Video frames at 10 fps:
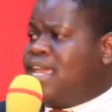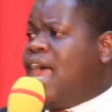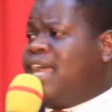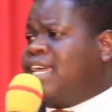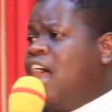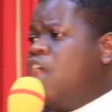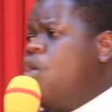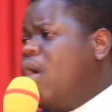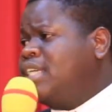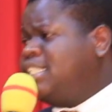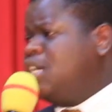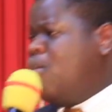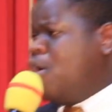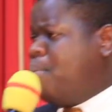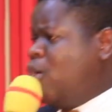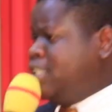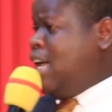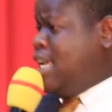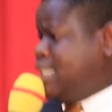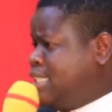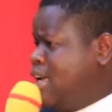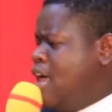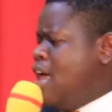a young girl who was demon-possessed.